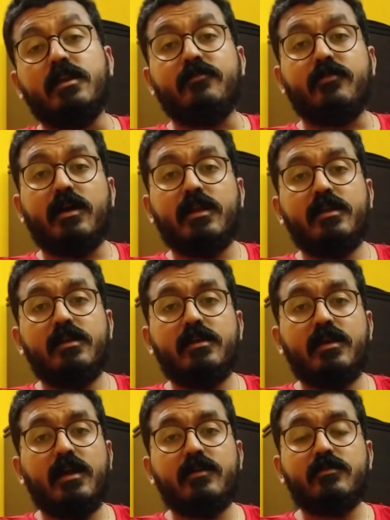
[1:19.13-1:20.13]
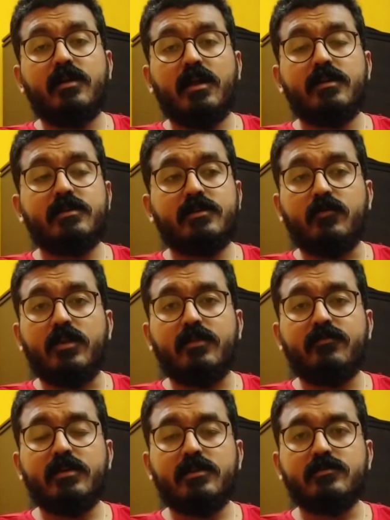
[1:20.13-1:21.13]
if I have had
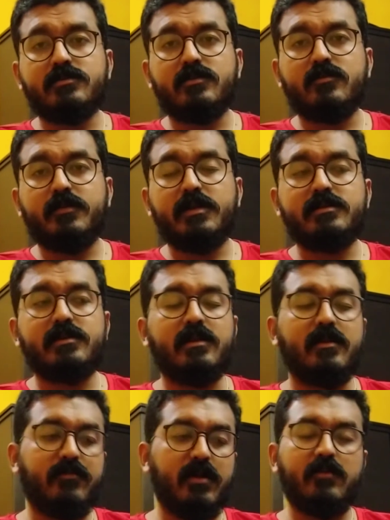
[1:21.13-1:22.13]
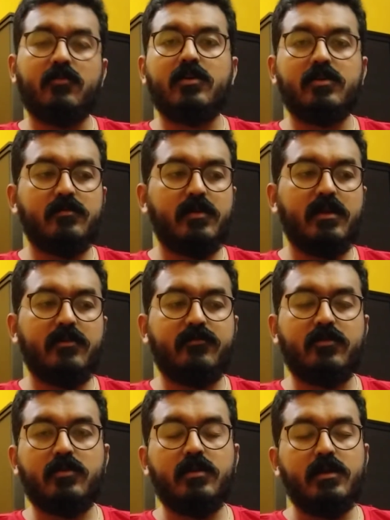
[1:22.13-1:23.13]
25,000 rupees and if I want to buy a
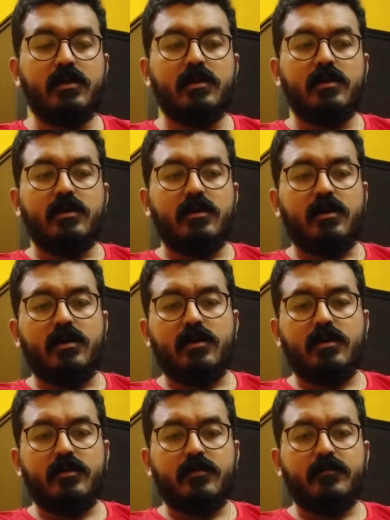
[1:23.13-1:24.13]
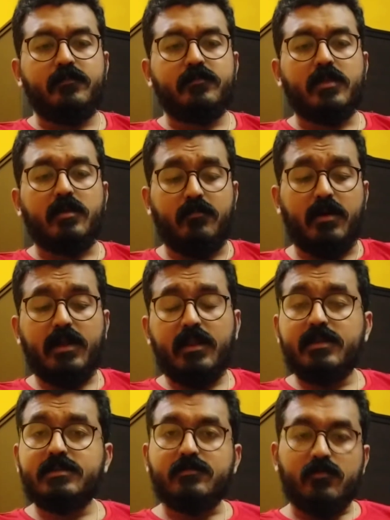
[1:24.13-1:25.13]
phone, my
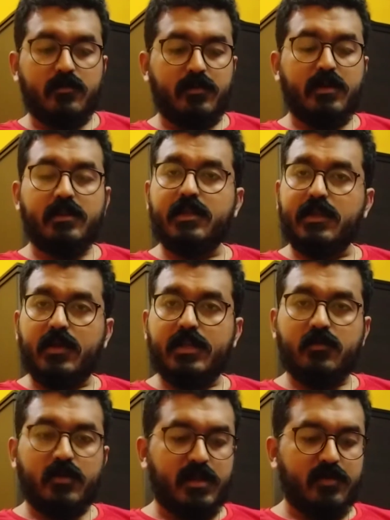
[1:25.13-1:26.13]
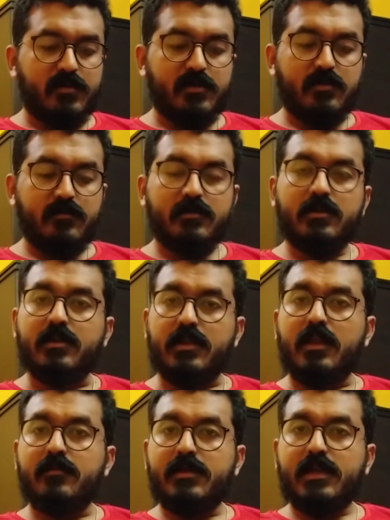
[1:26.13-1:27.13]
list would be the K20 Pro,
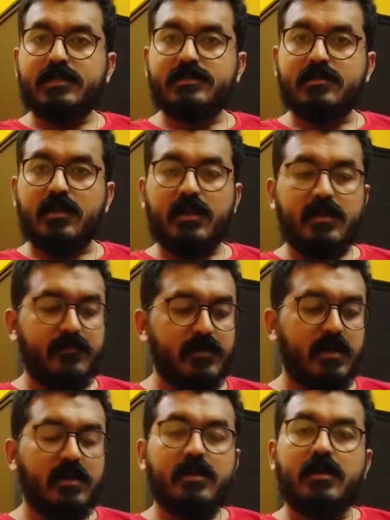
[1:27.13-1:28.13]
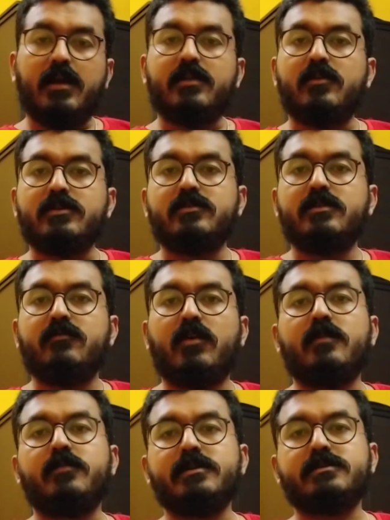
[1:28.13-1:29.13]
Realme X3, and also the
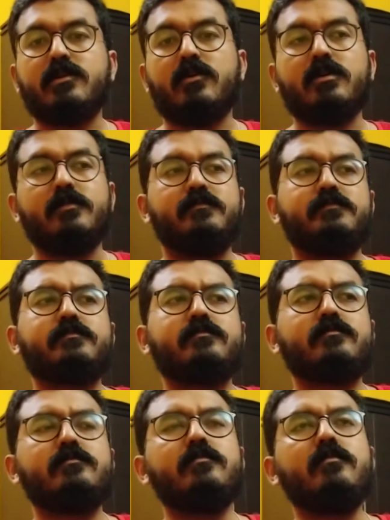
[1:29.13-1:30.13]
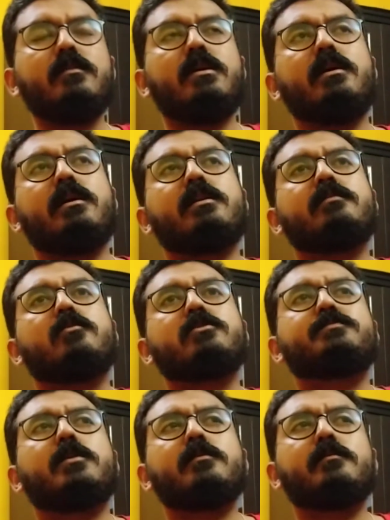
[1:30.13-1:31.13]
OnePlus Nord. And
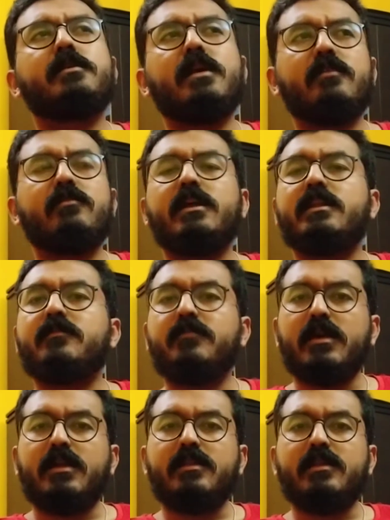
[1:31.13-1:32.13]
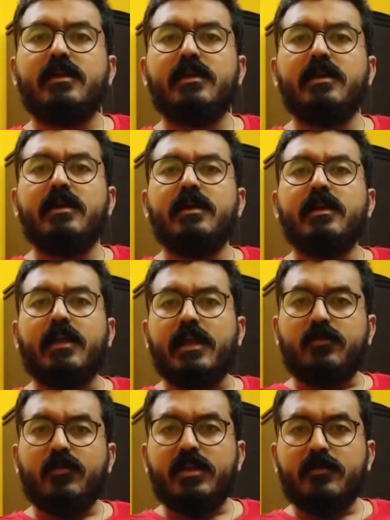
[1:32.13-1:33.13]
most probably I will end up buying the
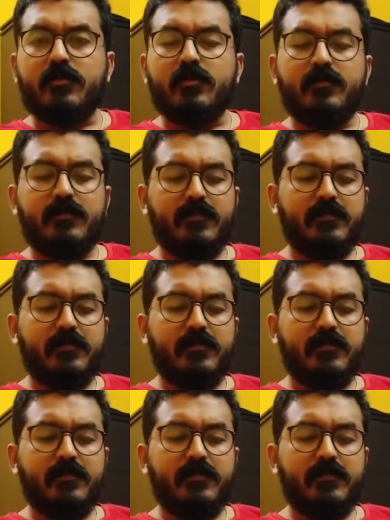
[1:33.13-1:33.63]
K20 Pro,